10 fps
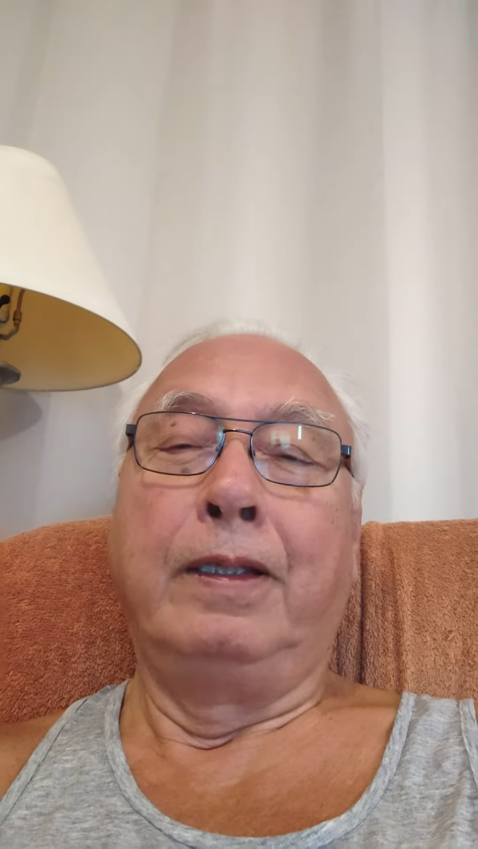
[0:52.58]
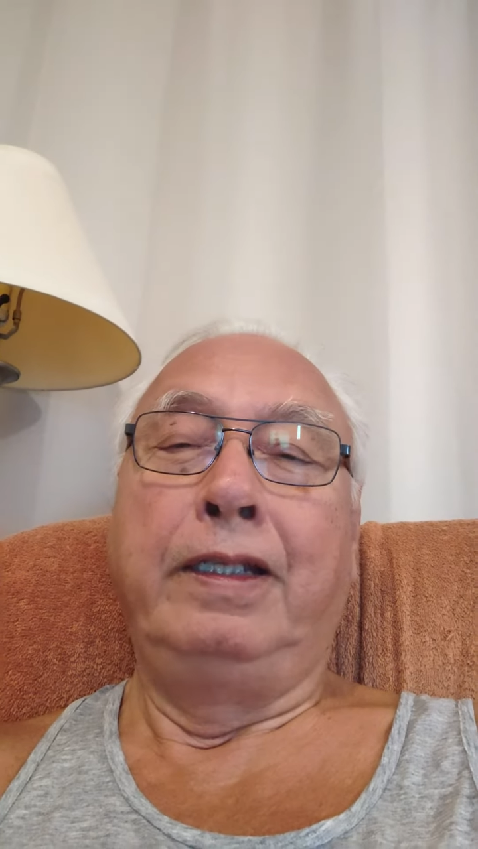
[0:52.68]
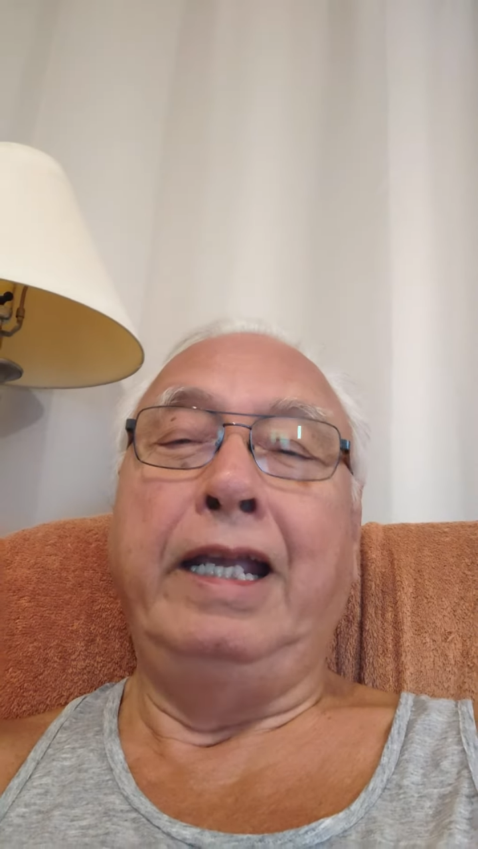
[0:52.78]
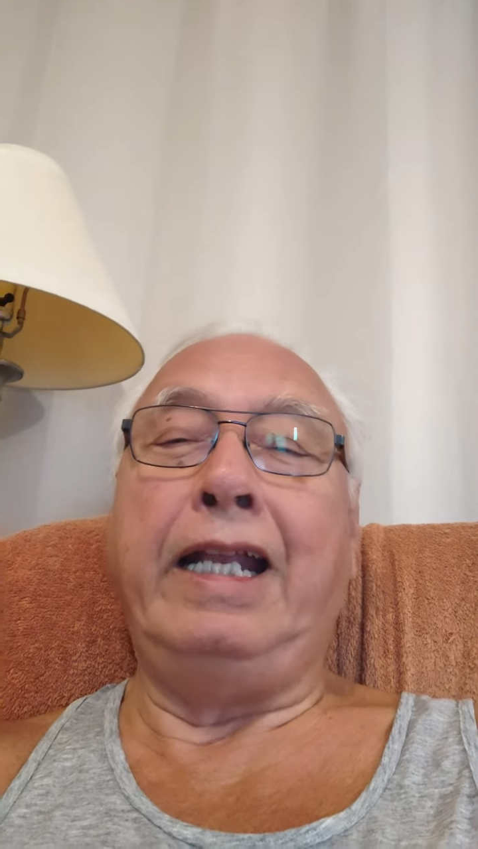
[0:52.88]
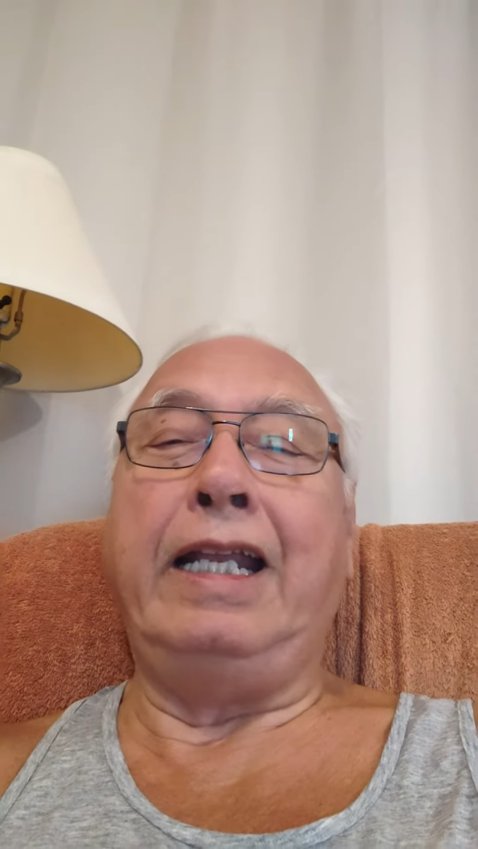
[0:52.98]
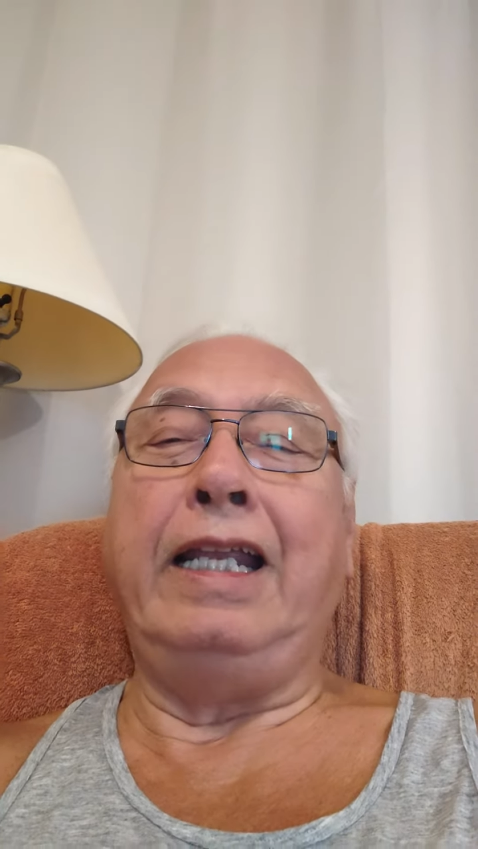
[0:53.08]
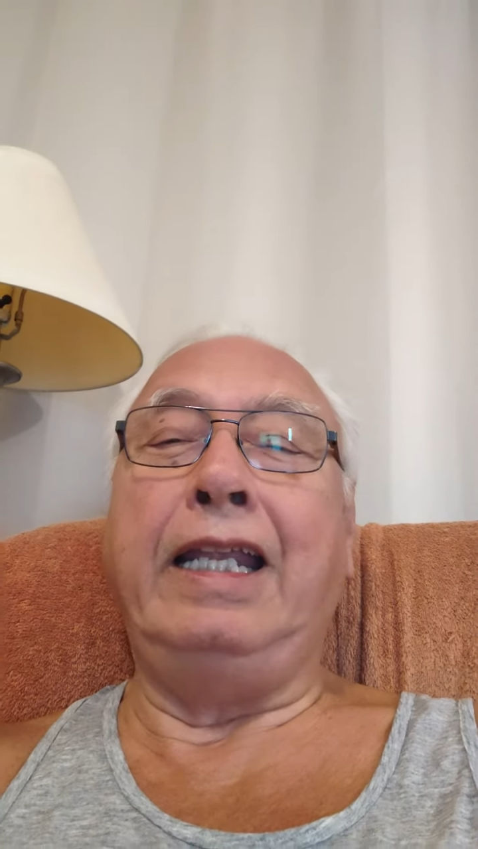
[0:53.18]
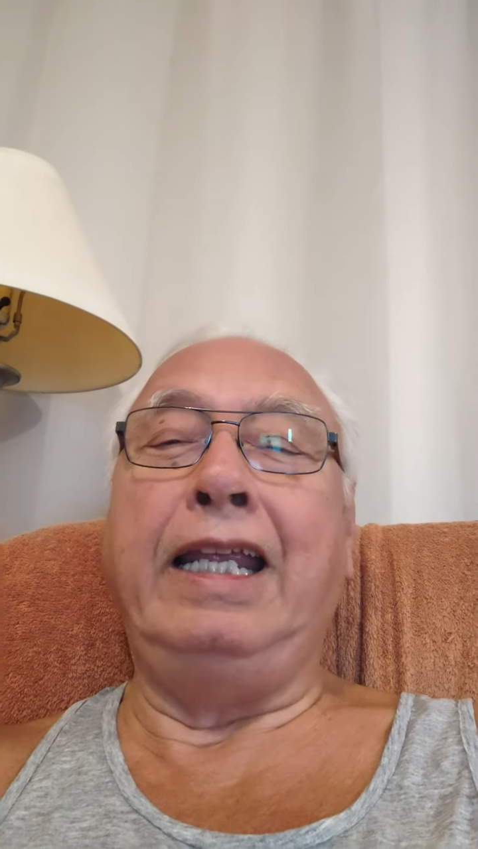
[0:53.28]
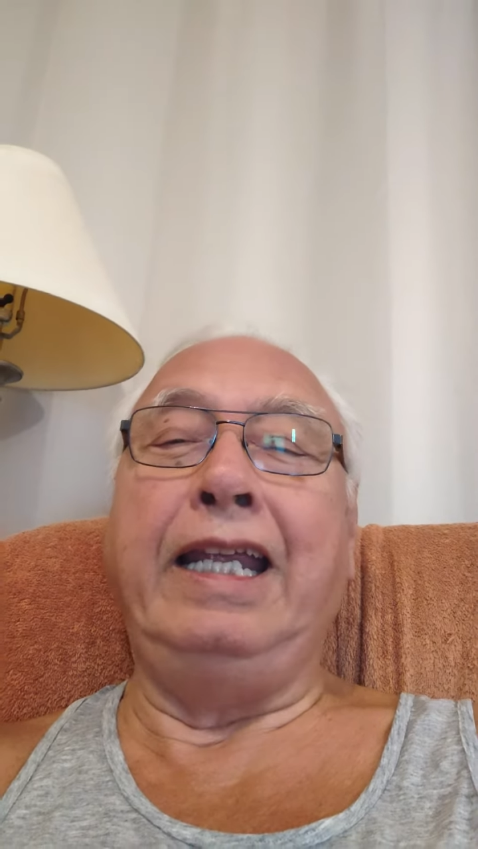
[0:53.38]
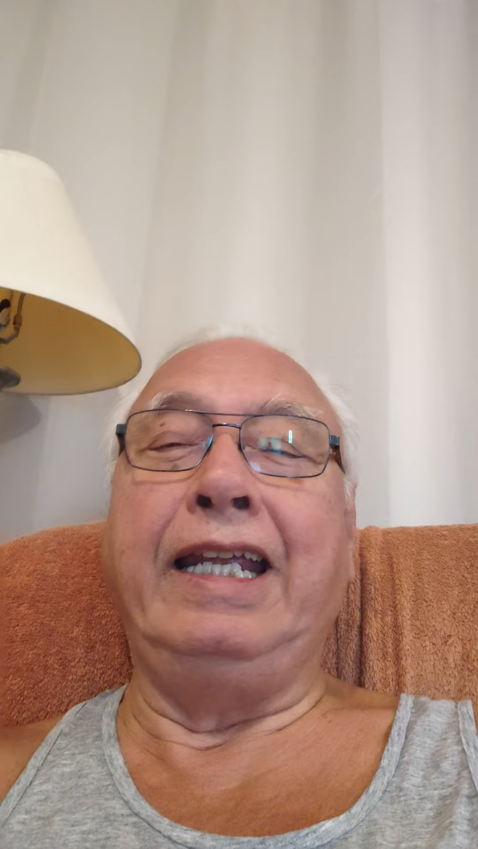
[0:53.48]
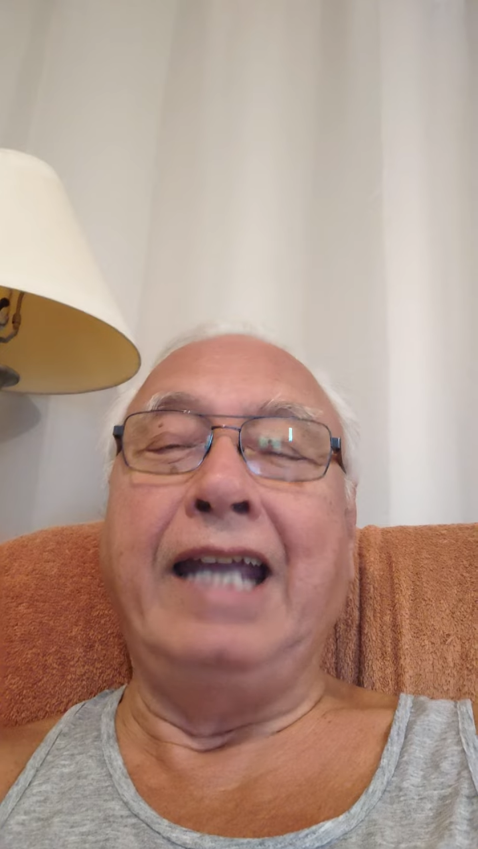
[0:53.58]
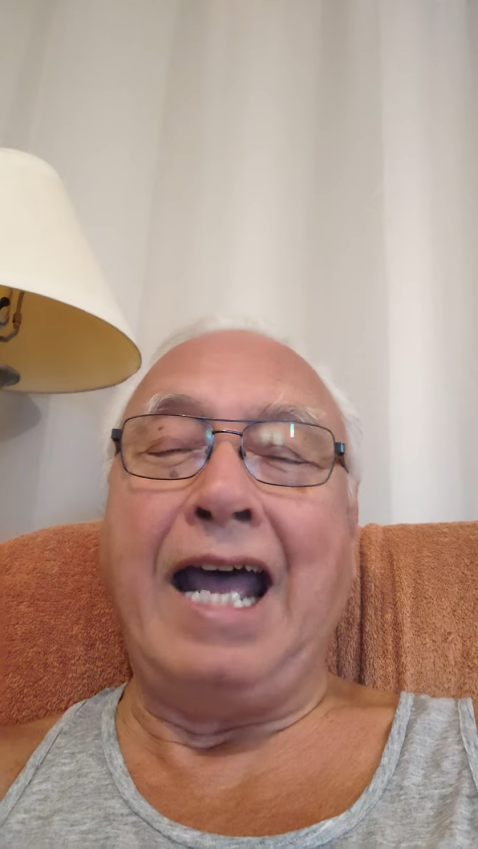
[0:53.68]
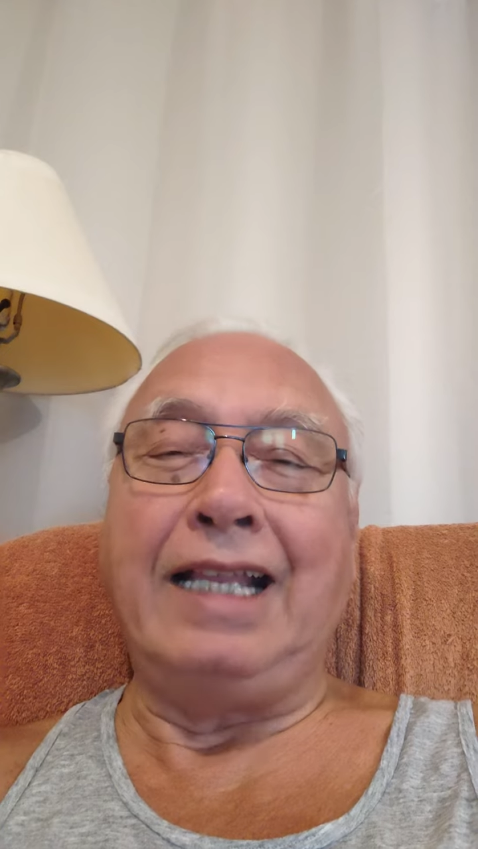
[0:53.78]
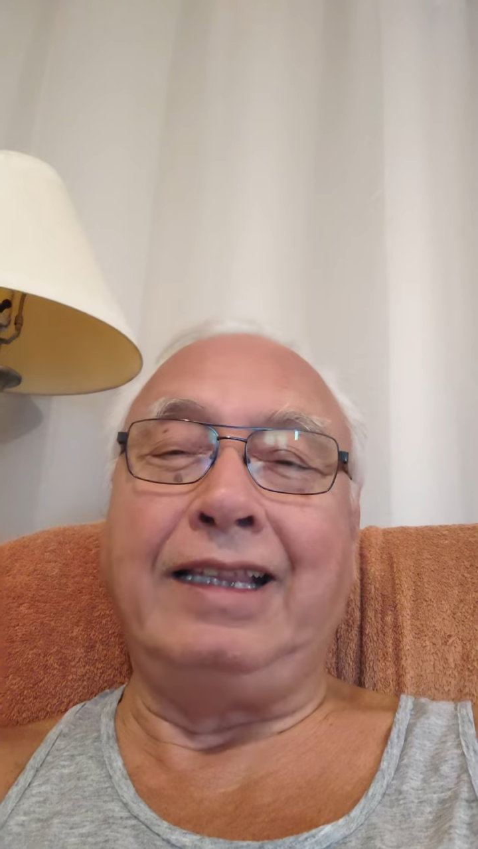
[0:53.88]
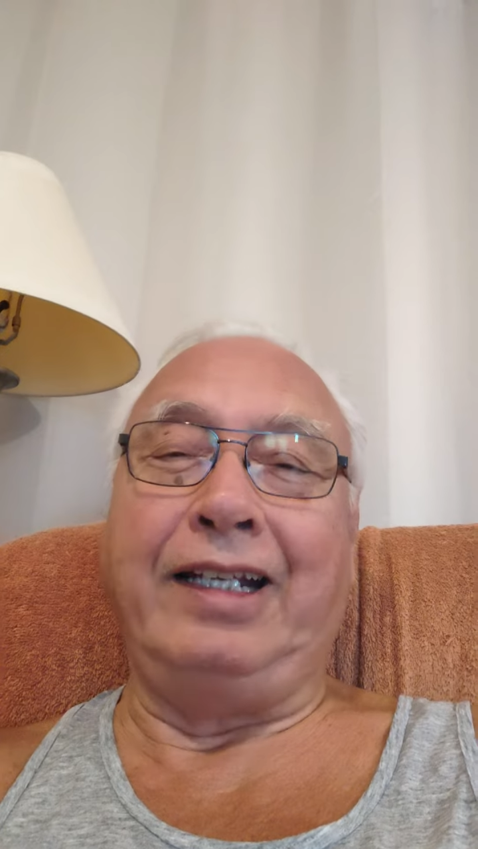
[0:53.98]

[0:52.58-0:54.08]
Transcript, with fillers: Yet he got